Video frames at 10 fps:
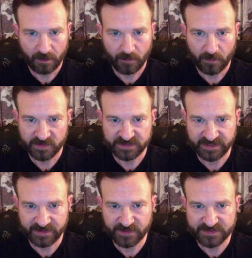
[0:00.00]
Most of the
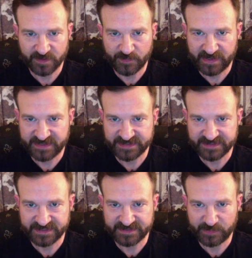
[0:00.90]
heroes on base just
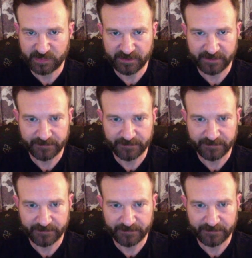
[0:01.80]
disappeared.